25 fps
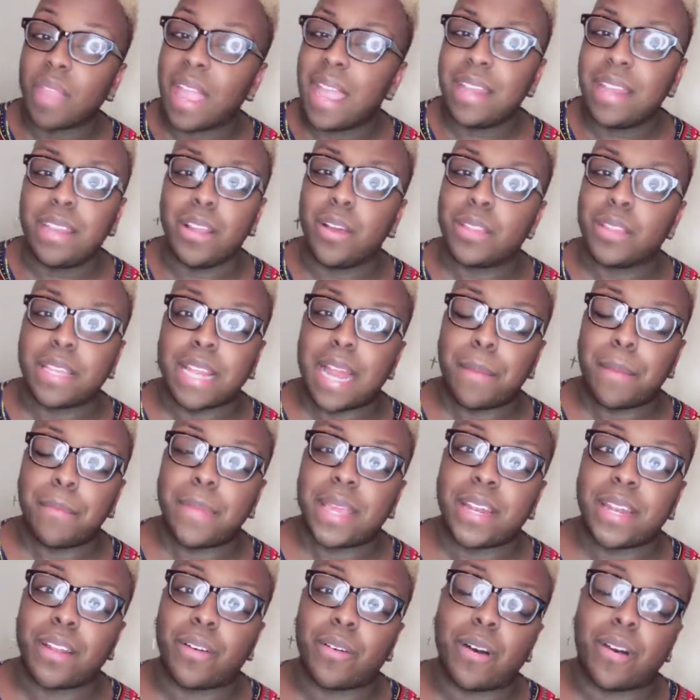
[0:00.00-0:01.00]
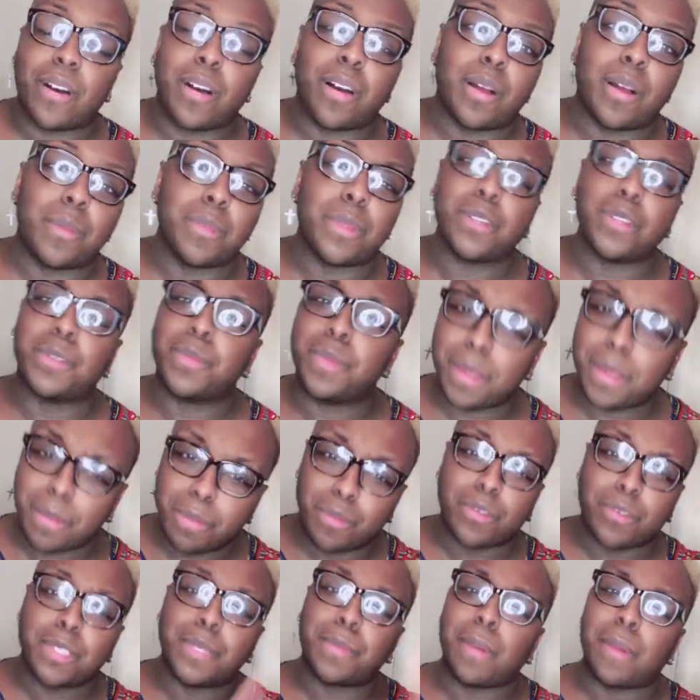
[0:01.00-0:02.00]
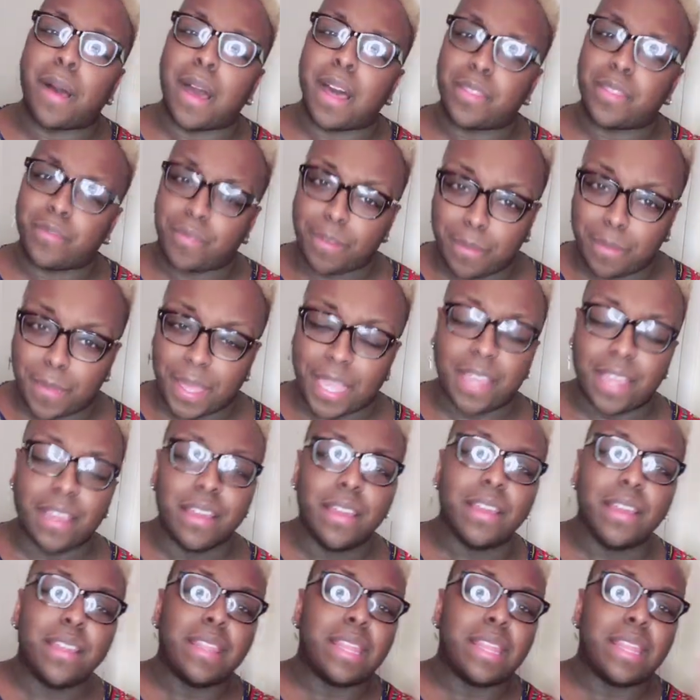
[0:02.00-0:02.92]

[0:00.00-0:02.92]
I know that I meant no harm. Those people was bothering me.